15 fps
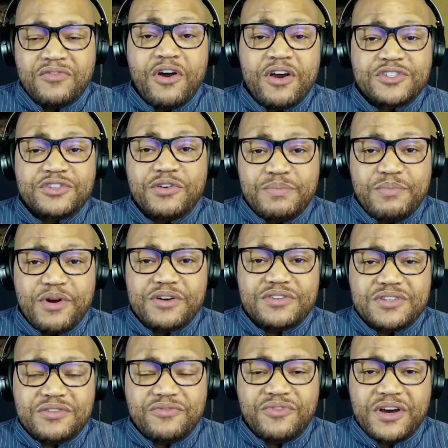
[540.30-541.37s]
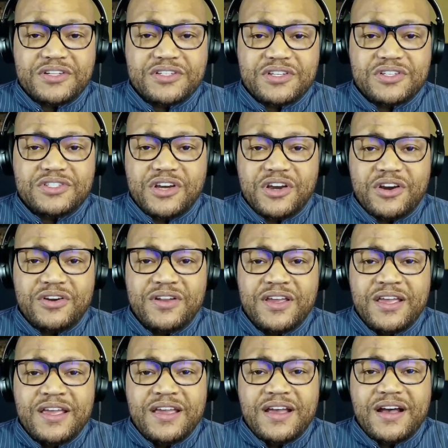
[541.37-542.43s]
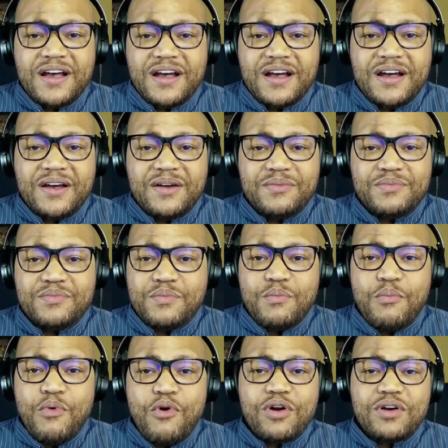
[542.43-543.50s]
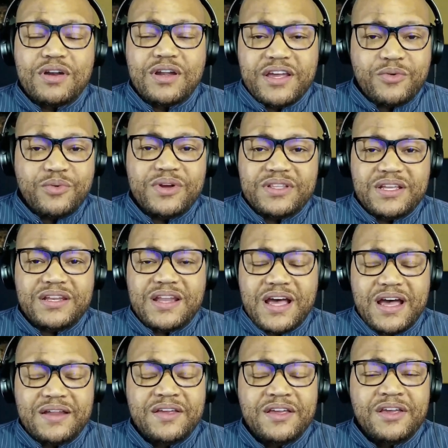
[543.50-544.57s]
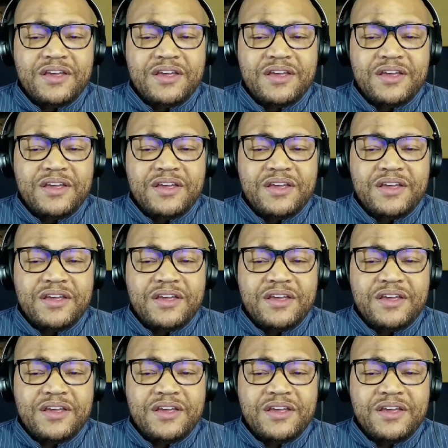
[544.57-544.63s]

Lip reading: far as your emergency fund is concerned, more liquid than not.